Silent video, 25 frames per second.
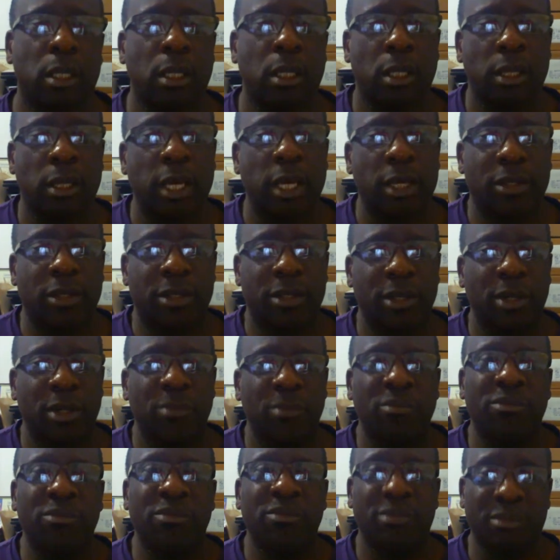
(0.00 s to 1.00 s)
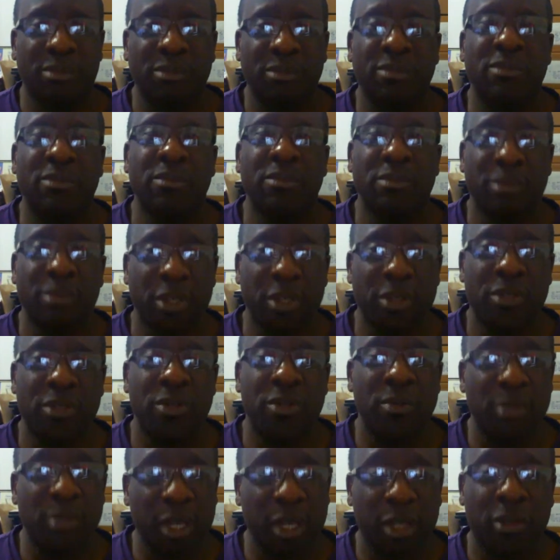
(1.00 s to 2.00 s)
that they do
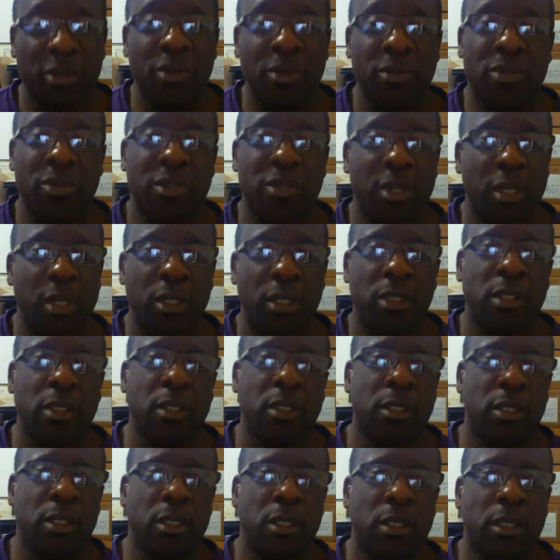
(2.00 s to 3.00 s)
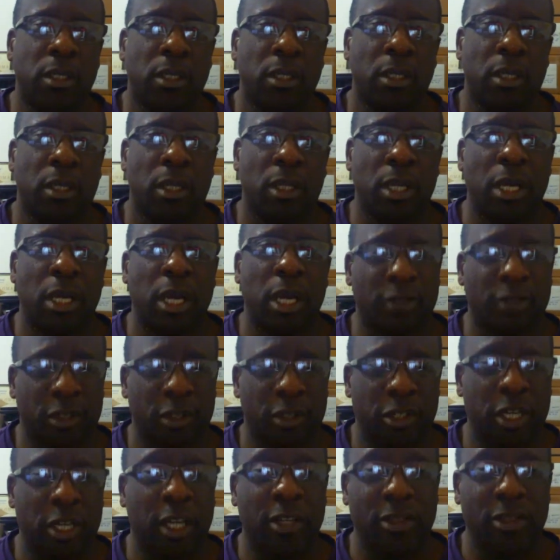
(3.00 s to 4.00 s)
make those. I'll have to
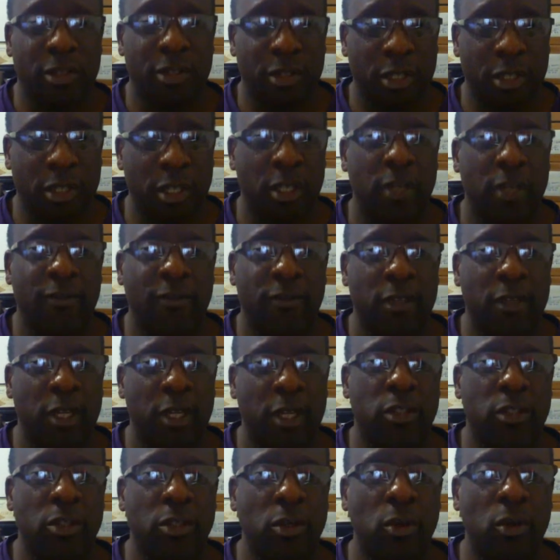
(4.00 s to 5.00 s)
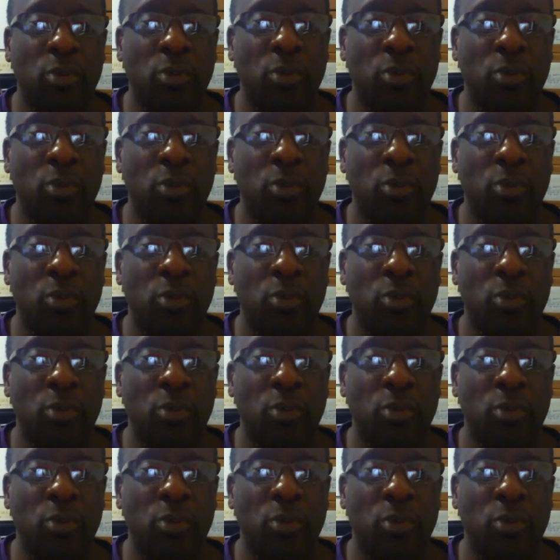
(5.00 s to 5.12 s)
check and see if they do.